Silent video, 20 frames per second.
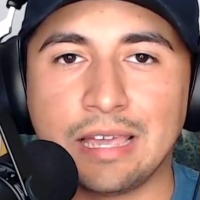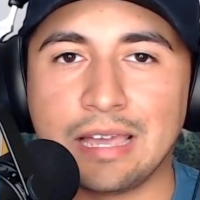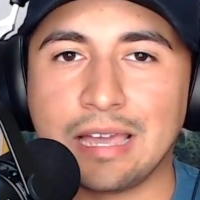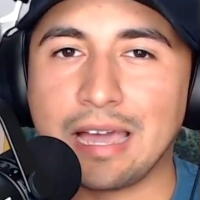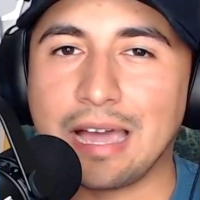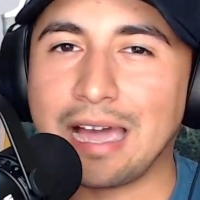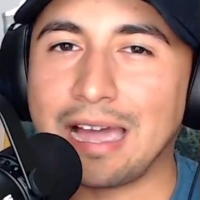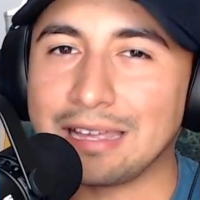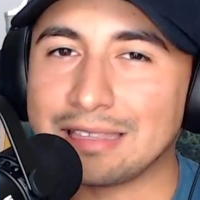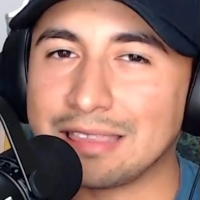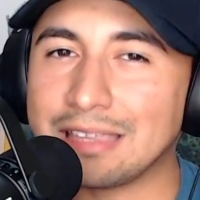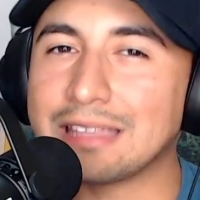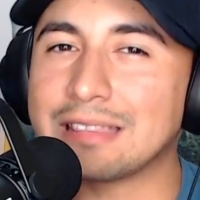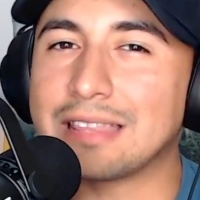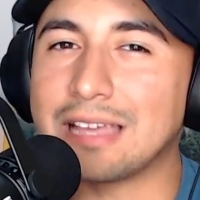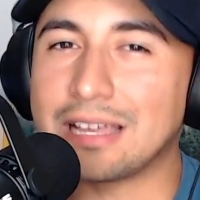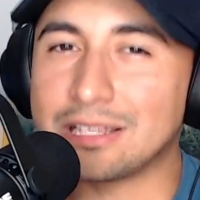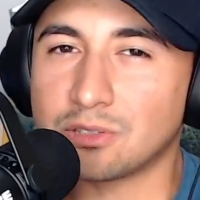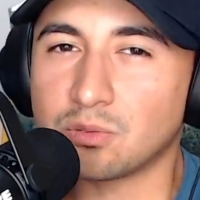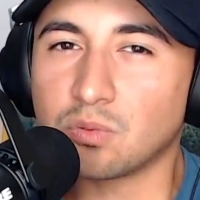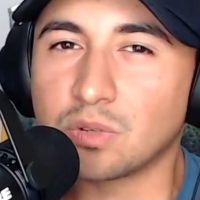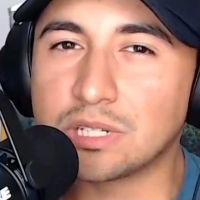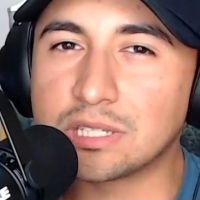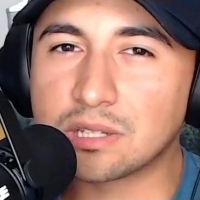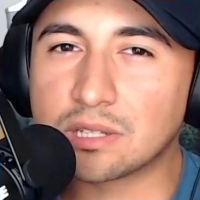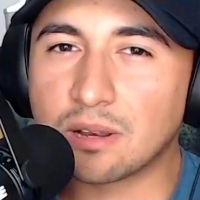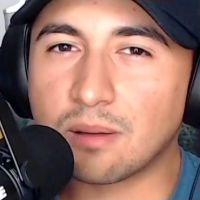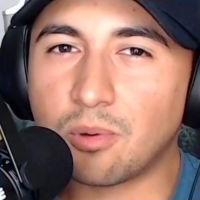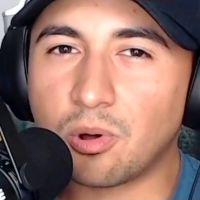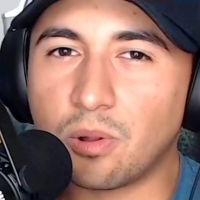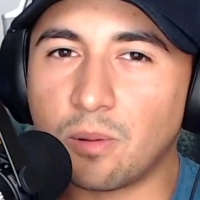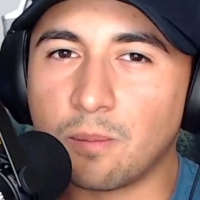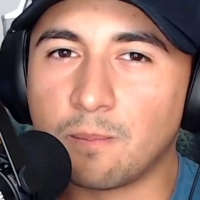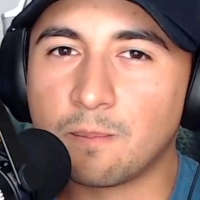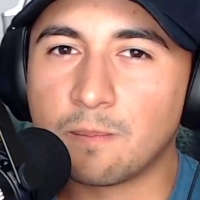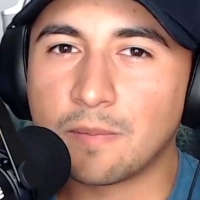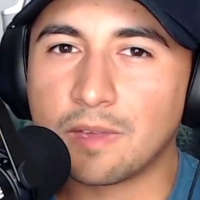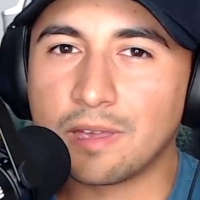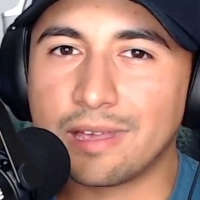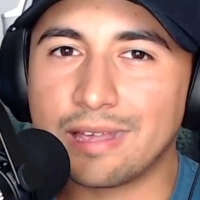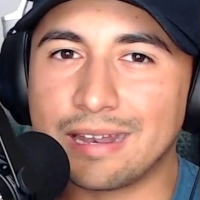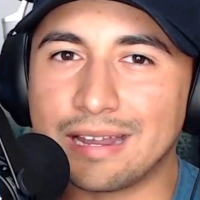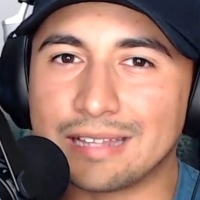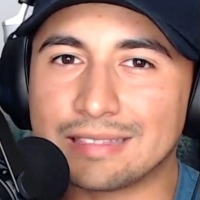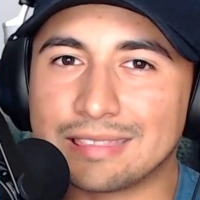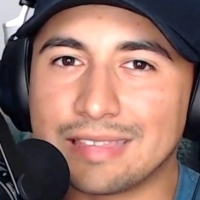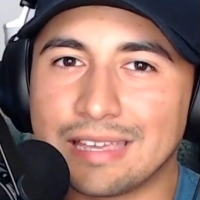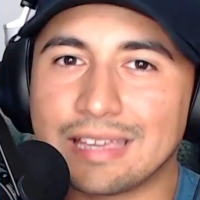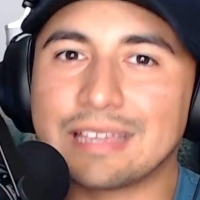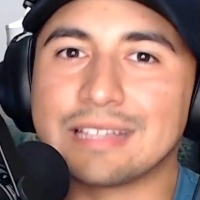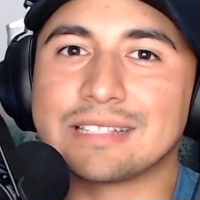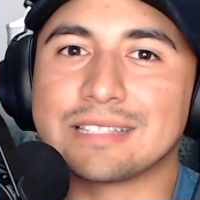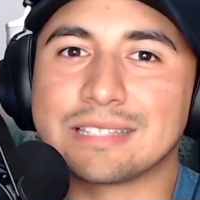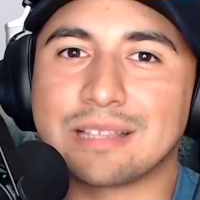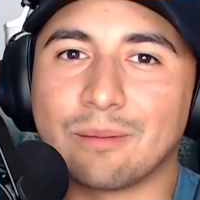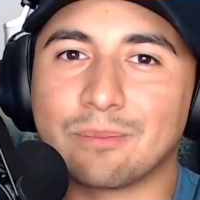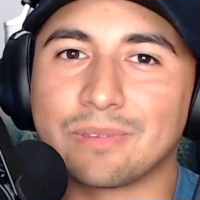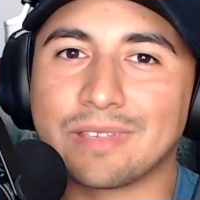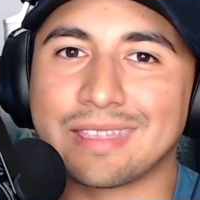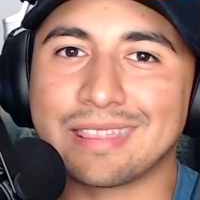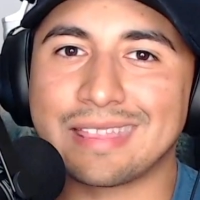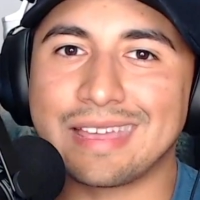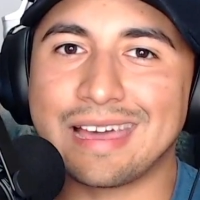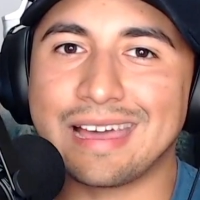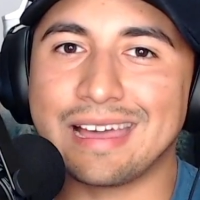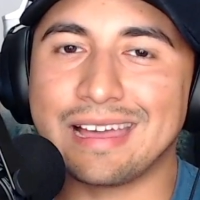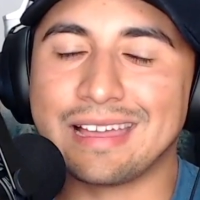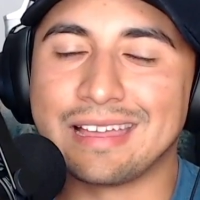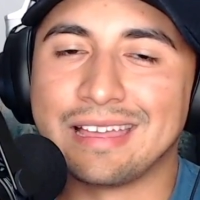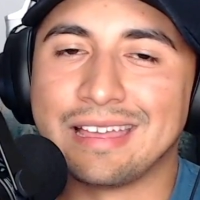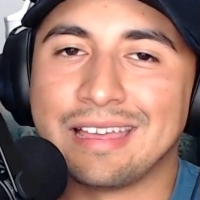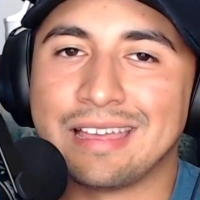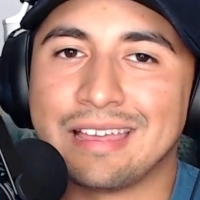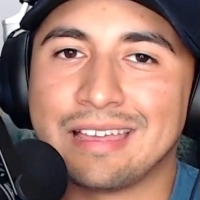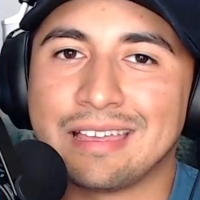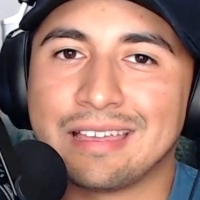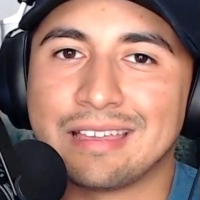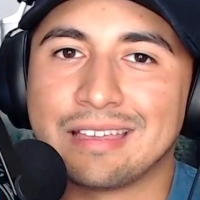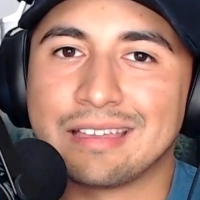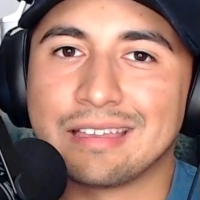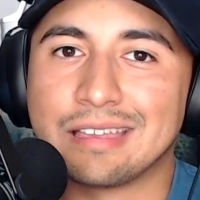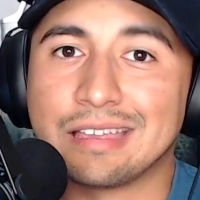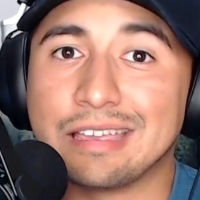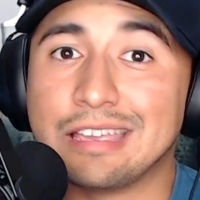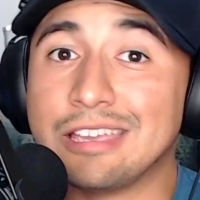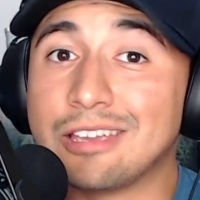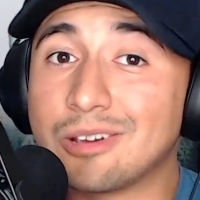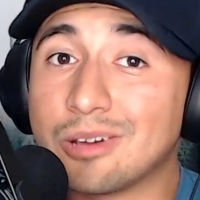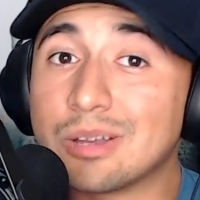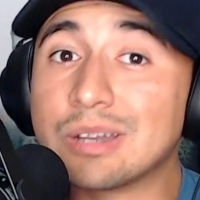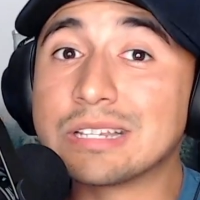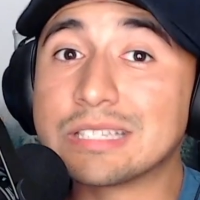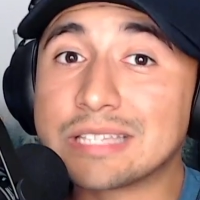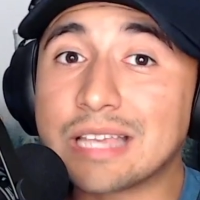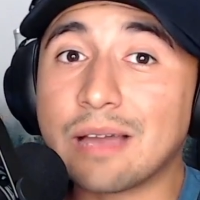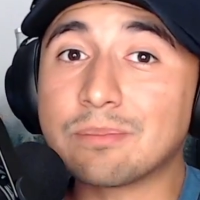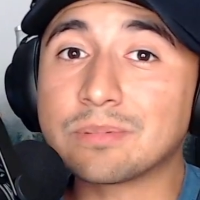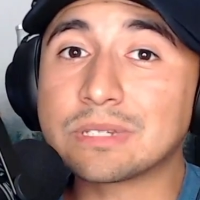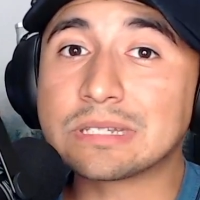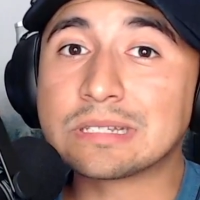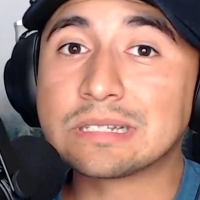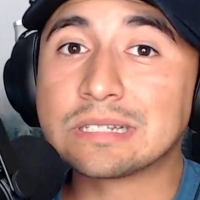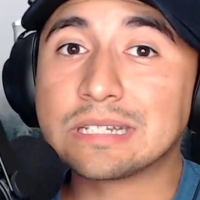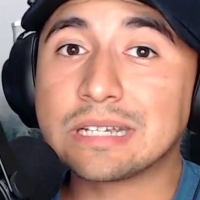I think that's reasonable. And I think it's something that he could accept.